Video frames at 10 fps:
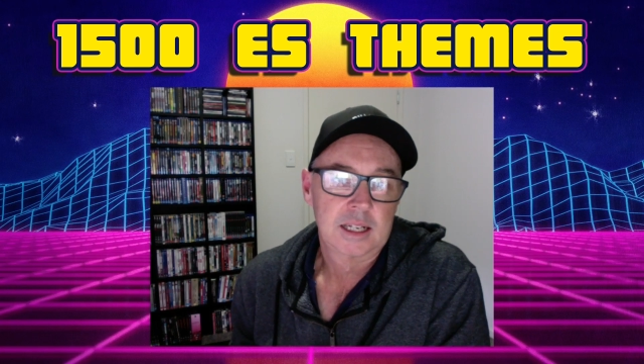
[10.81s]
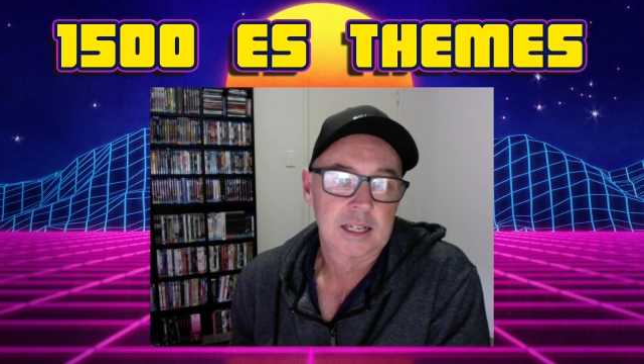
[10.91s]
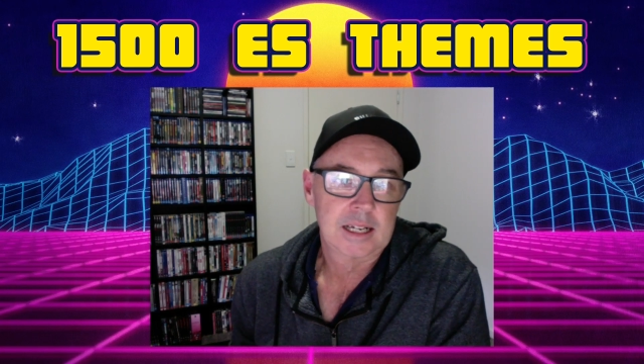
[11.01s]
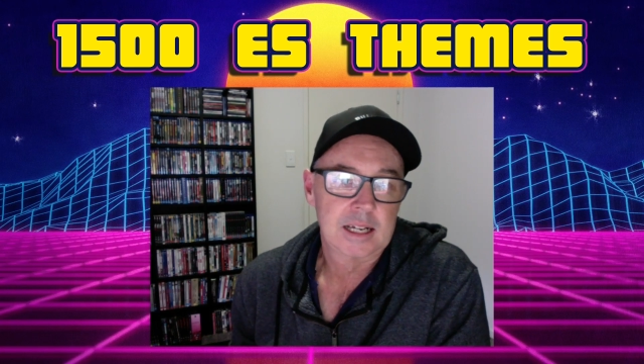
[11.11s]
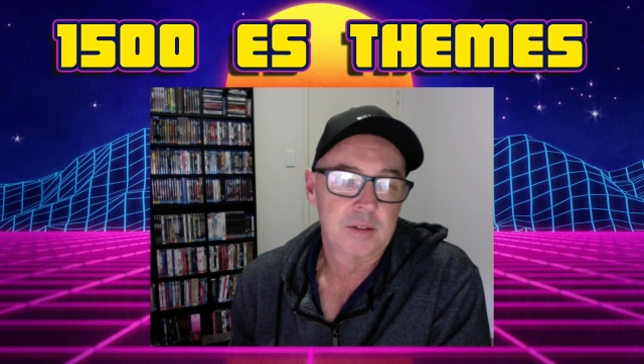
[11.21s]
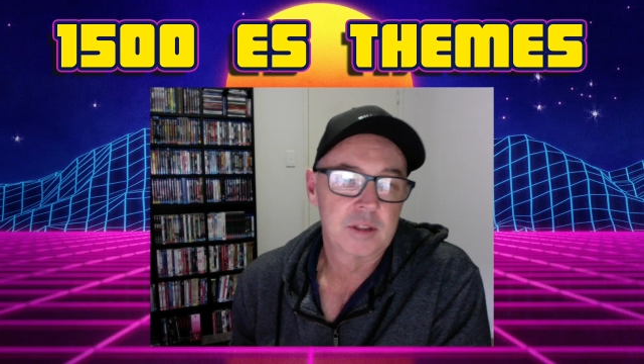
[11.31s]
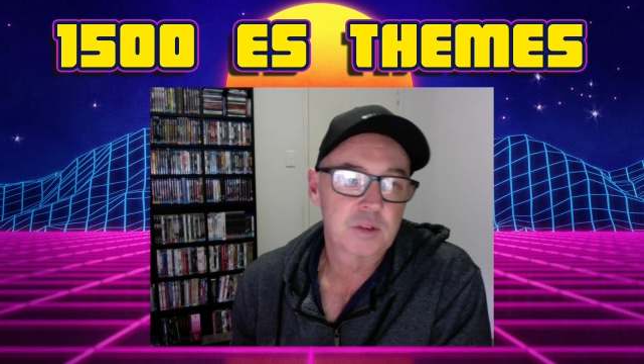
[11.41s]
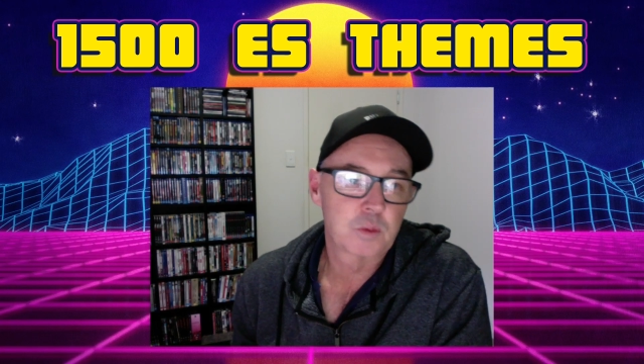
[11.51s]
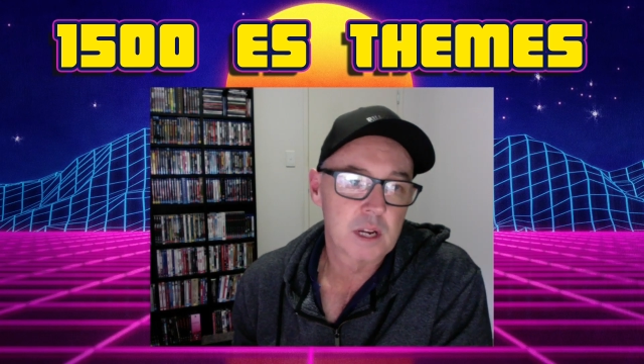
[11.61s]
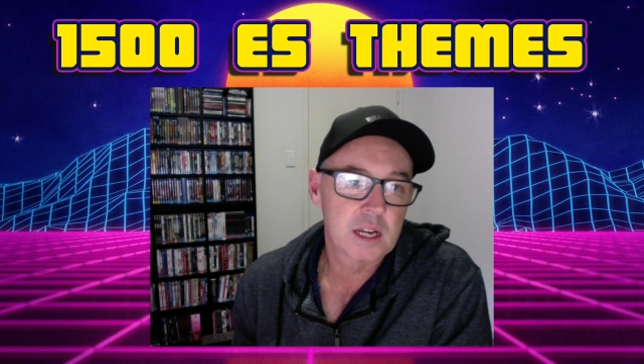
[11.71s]

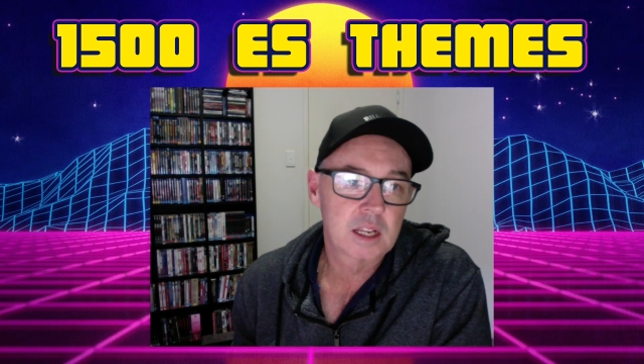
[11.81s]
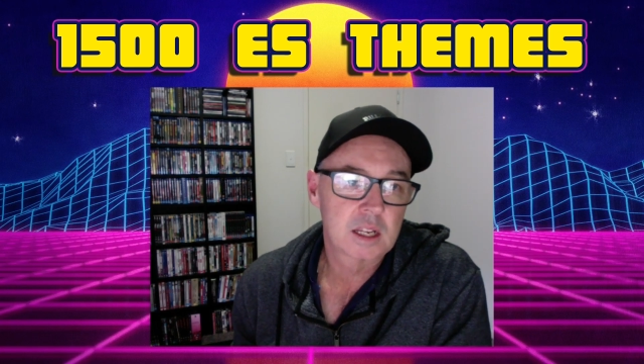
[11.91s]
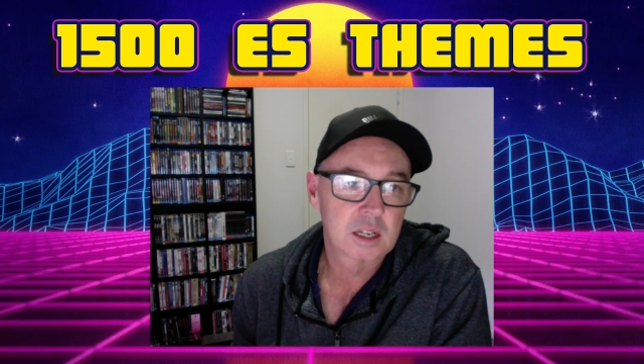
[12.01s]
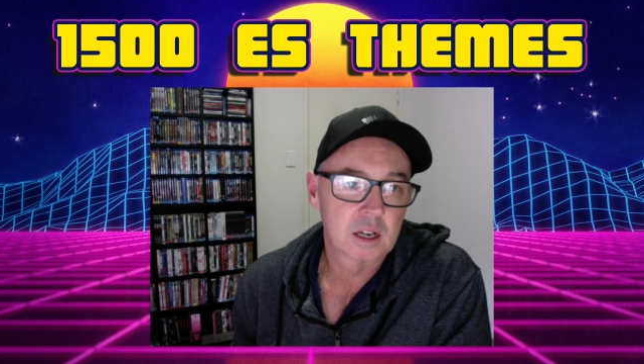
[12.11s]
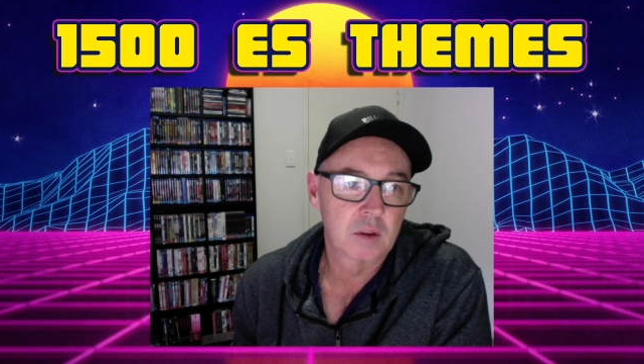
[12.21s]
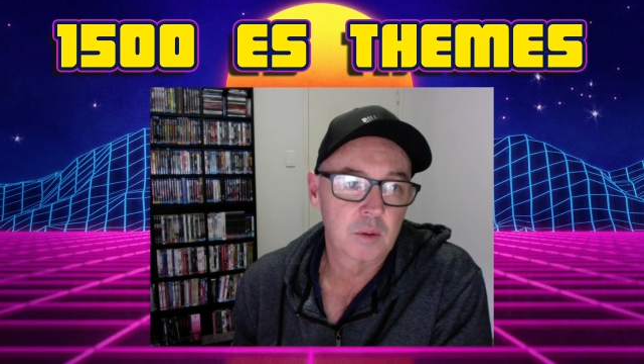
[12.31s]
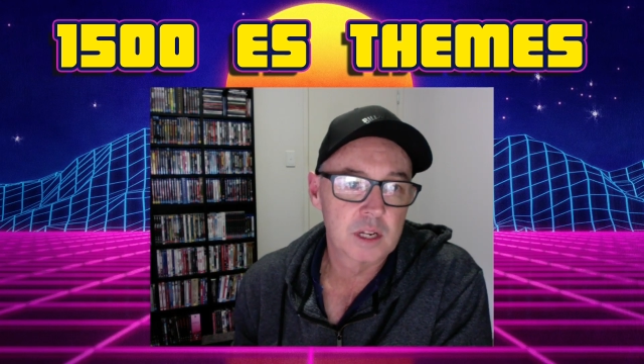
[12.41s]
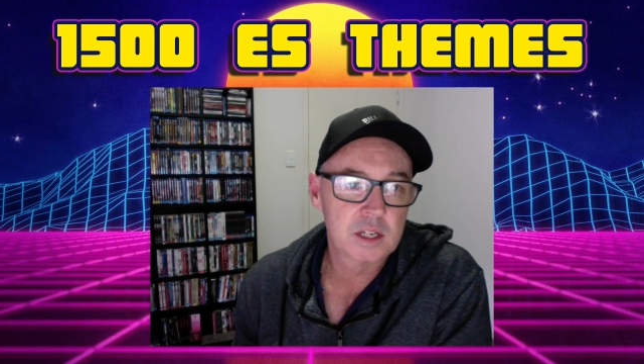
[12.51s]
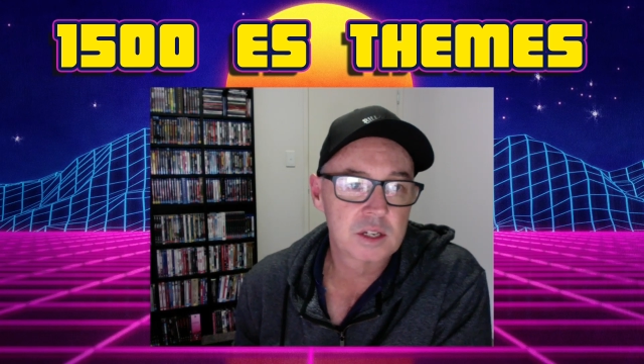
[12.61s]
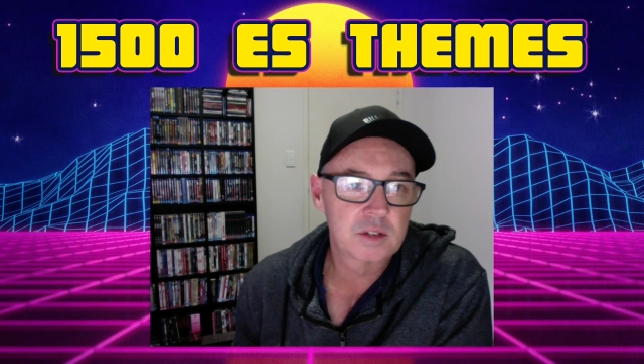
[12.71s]
This week I
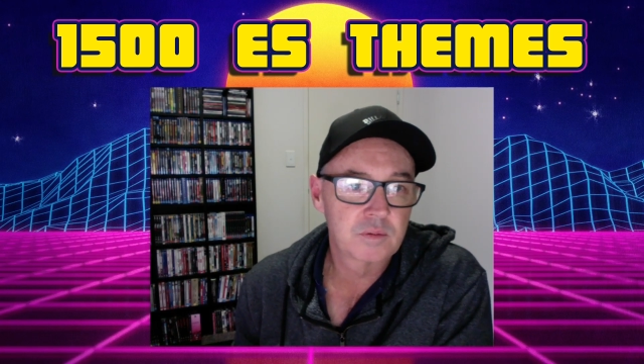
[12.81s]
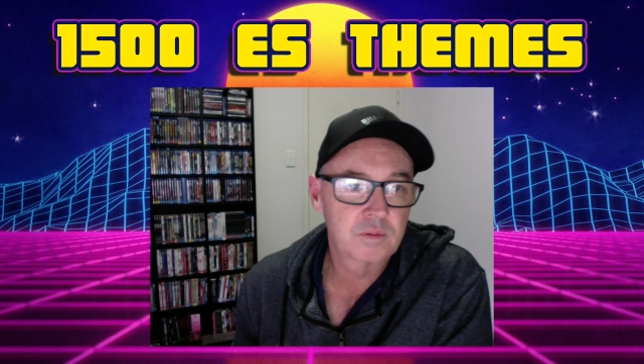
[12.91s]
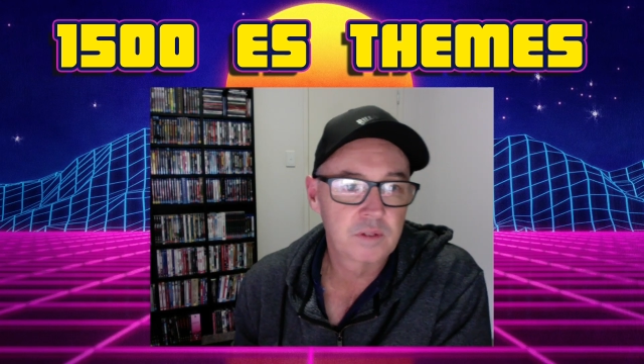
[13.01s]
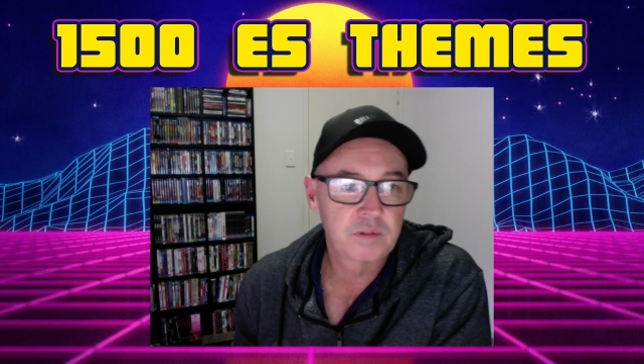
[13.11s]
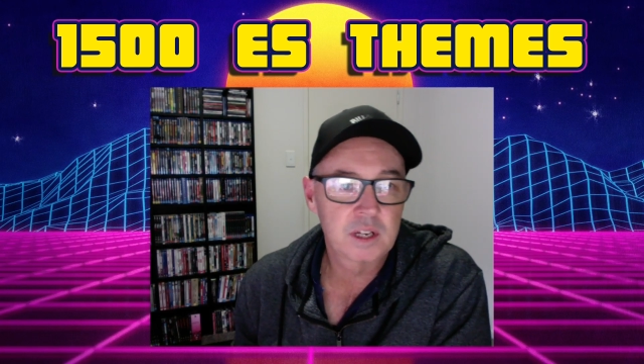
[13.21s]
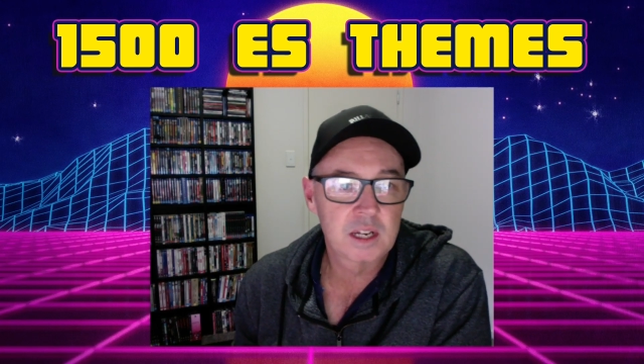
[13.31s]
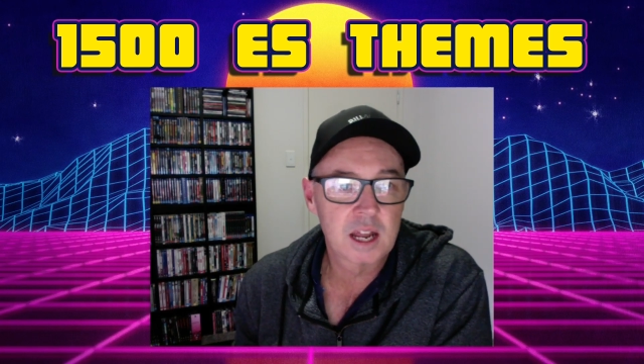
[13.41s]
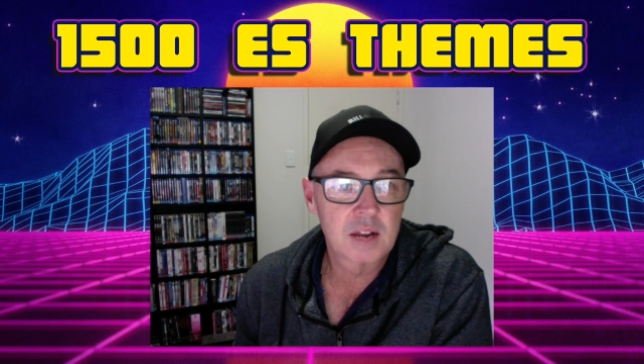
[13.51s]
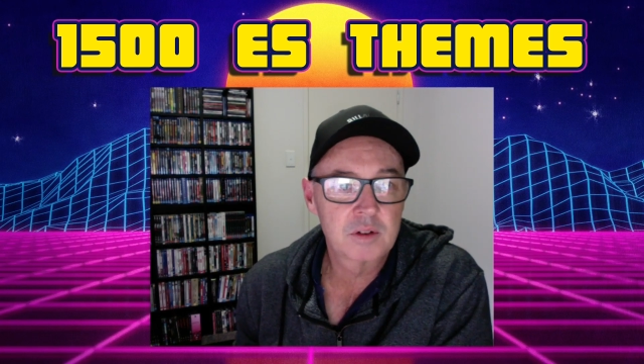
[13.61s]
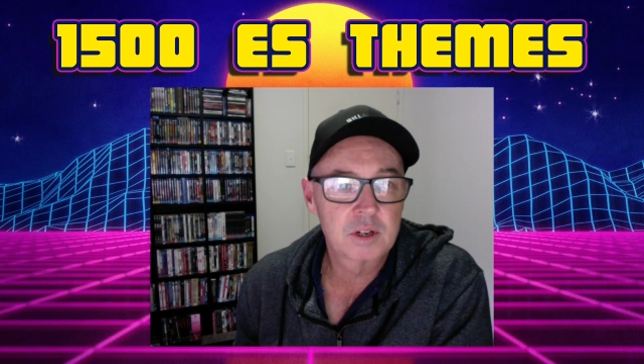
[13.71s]
reached
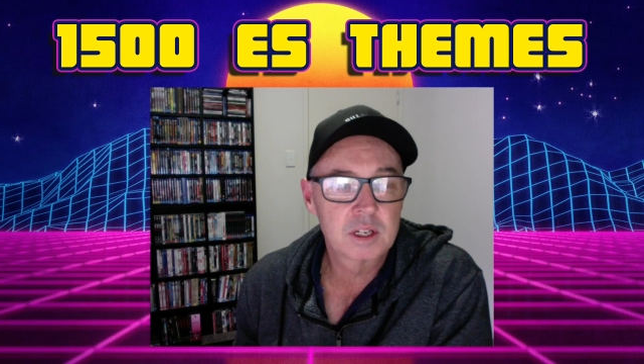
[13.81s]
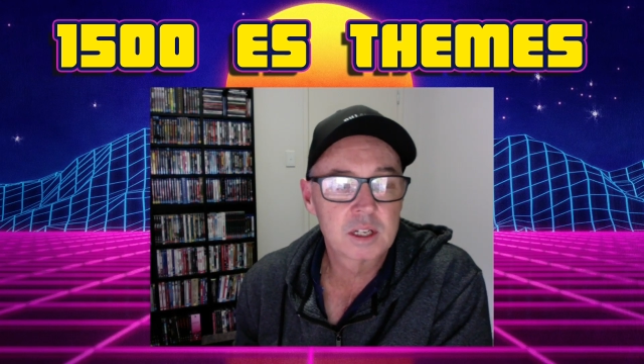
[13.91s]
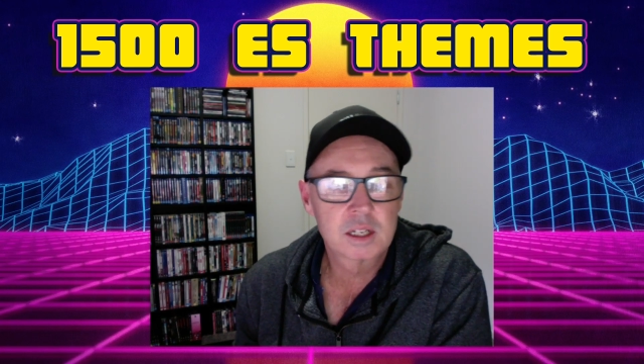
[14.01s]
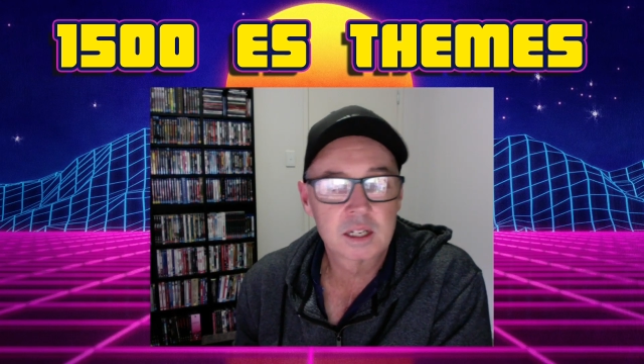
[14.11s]
1500